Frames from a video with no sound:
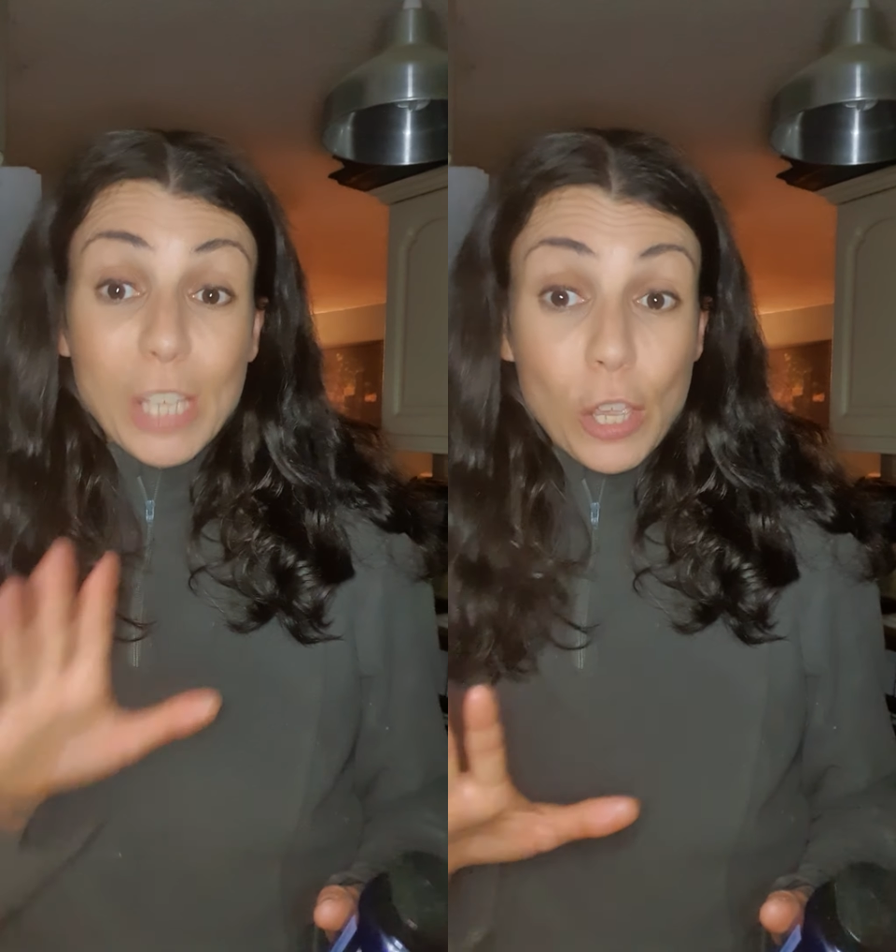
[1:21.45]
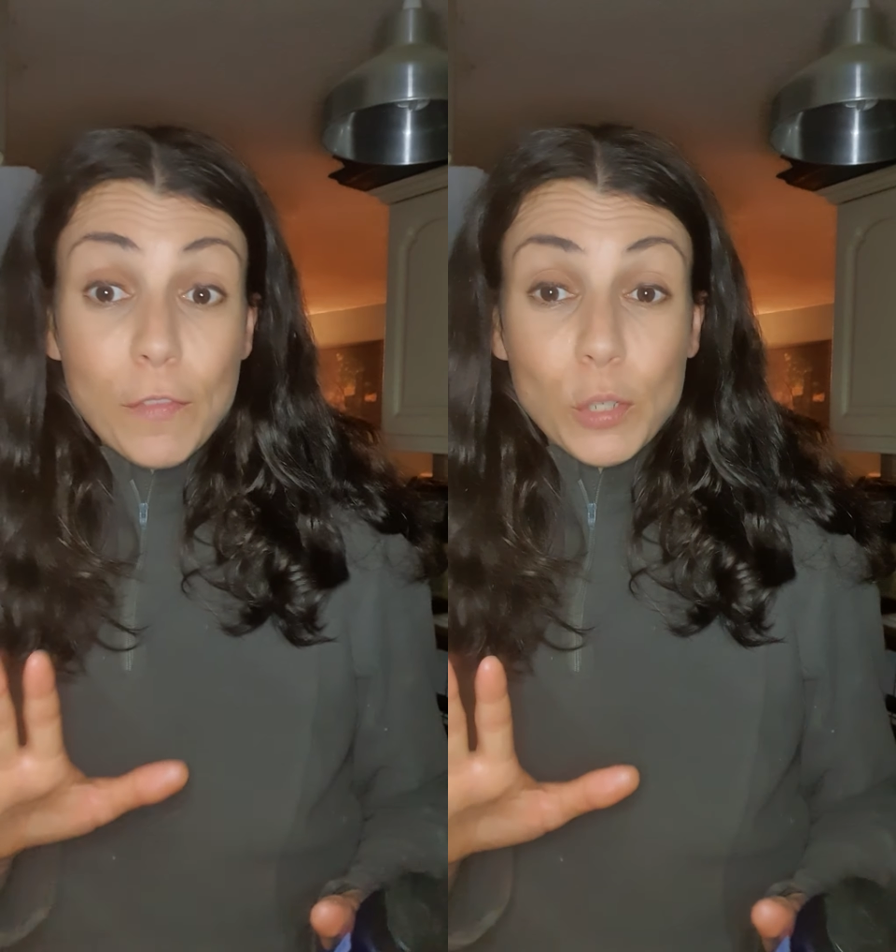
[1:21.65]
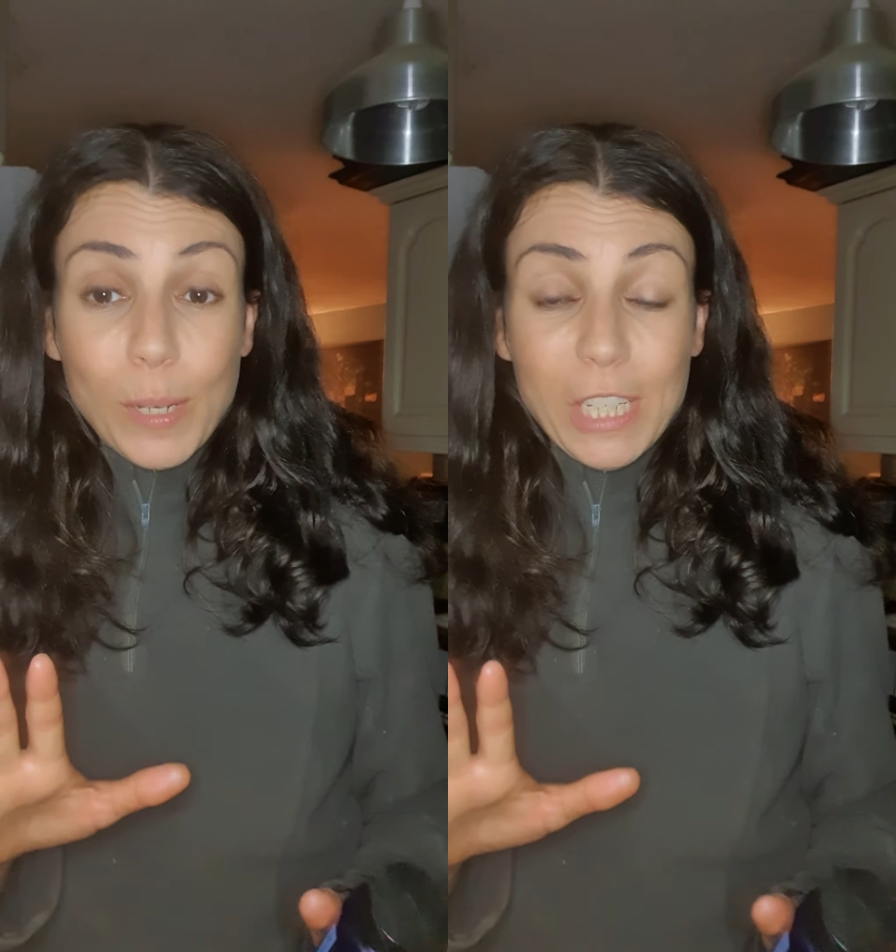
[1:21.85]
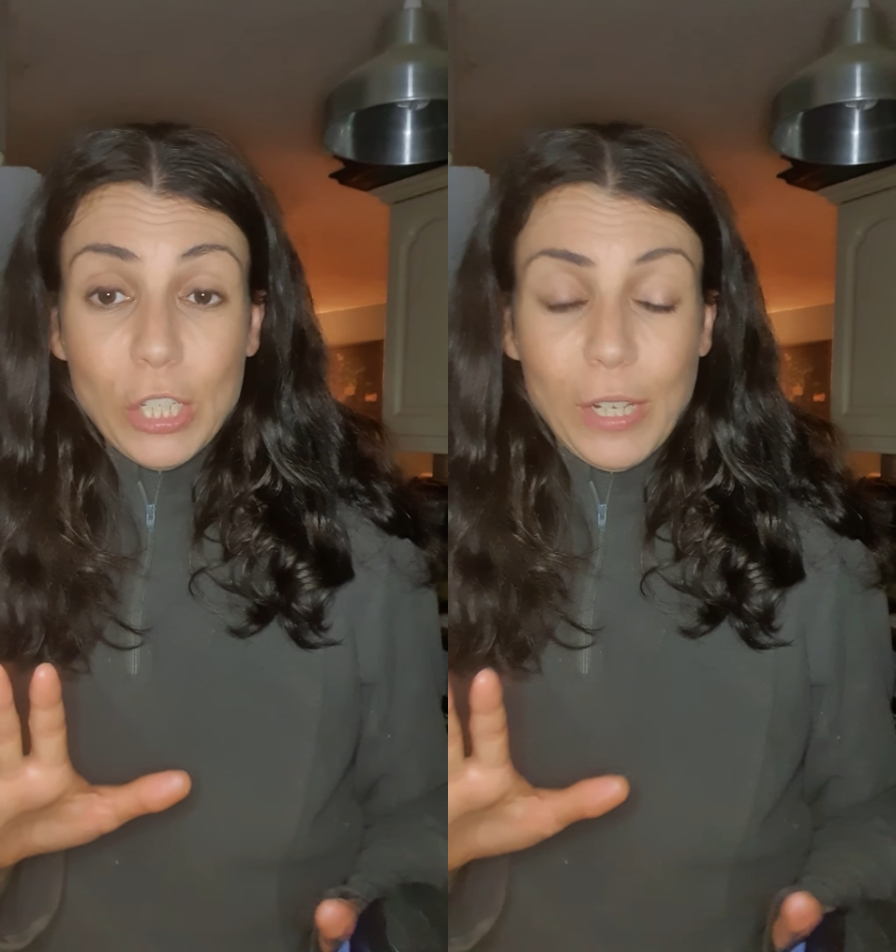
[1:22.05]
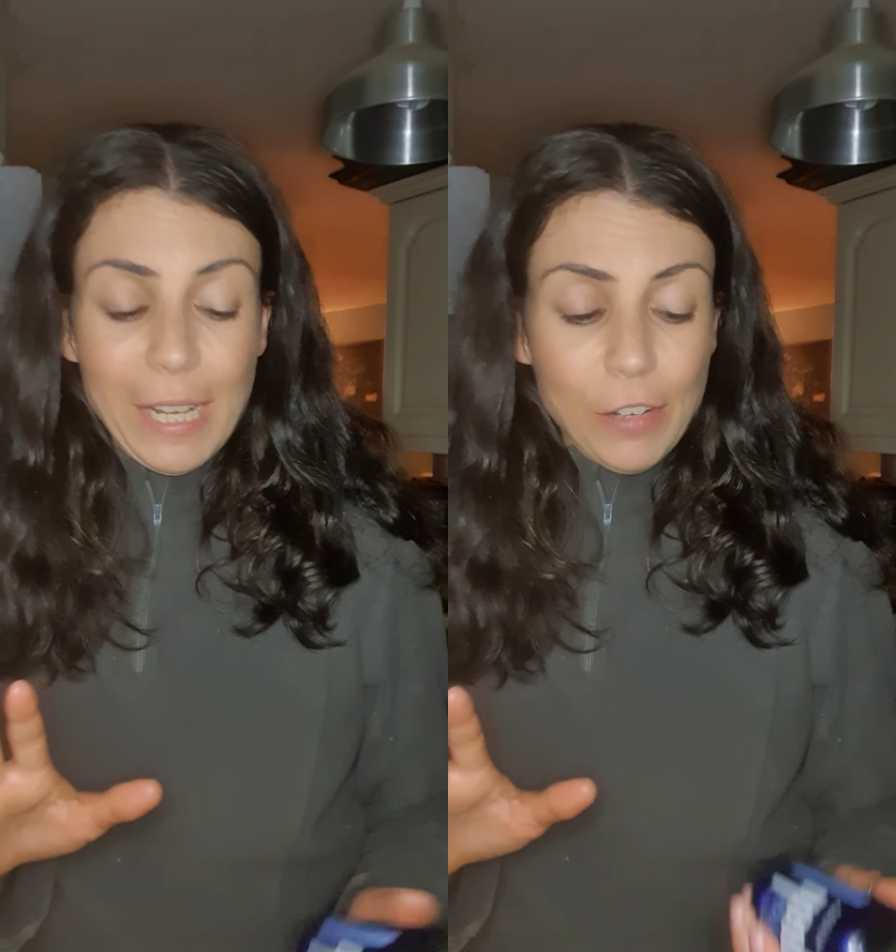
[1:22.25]
over
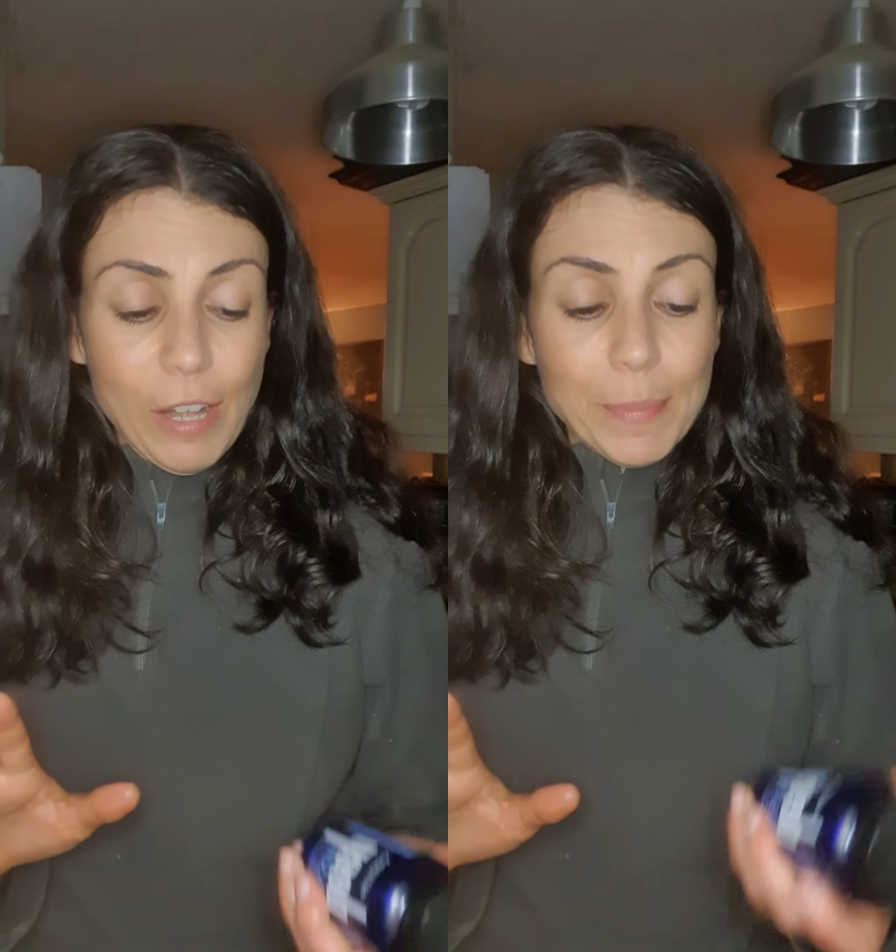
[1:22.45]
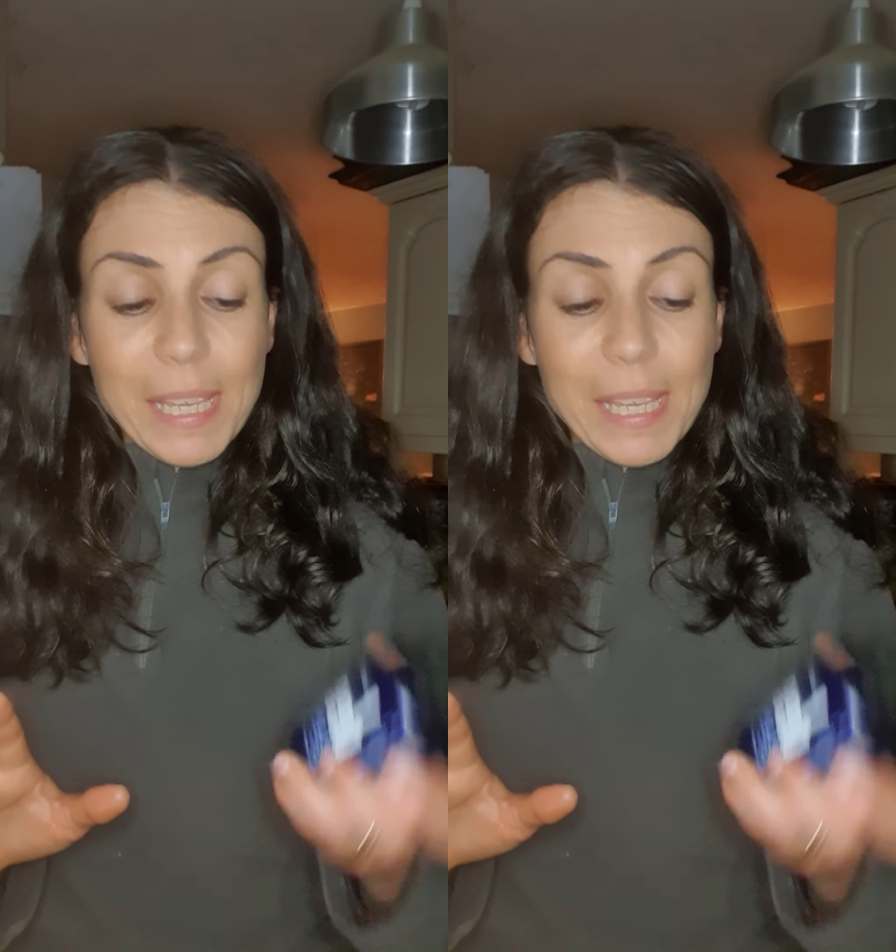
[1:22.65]
22 kilograms,